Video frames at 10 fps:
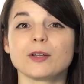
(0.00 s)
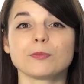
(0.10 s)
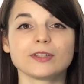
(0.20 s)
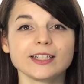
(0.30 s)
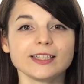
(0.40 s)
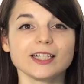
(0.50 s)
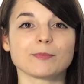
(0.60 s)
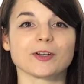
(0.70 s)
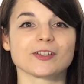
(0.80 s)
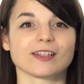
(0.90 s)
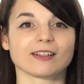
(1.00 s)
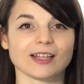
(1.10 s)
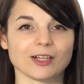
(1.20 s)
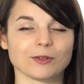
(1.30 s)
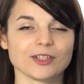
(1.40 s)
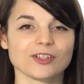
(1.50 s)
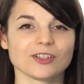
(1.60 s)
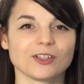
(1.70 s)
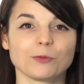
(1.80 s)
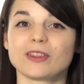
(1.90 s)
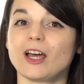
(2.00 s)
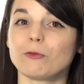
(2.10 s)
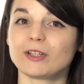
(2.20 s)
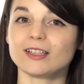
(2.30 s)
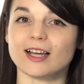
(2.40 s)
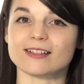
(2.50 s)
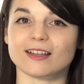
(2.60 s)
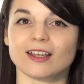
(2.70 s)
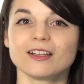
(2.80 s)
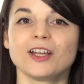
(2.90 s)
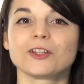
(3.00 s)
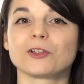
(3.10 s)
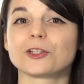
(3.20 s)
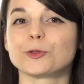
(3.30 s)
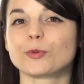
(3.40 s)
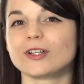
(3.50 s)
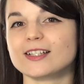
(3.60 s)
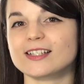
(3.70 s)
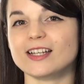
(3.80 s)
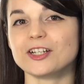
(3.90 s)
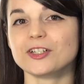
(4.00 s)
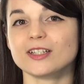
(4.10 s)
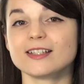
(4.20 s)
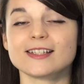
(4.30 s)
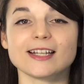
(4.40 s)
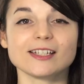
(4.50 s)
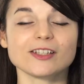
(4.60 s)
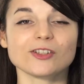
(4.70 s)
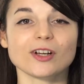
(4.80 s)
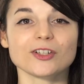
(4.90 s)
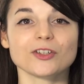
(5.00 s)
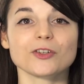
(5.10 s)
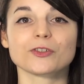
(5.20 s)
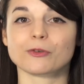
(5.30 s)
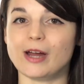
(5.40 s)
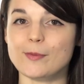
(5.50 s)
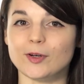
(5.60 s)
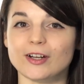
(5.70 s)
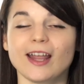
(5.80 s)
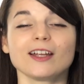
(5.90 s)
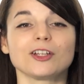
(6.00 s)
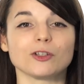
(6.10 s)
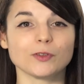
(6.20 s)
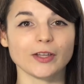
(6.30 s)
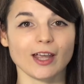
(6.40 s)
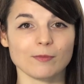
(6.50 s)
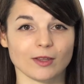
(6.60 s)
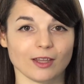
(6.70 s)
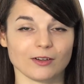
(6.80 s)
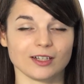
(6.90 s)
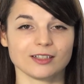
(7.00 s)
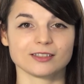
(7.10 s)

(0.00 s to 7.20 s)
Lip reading: completely immersed in the language. Without realizing it, you'll learn pronunciation, sentence structures, grammar, and new vocabulary.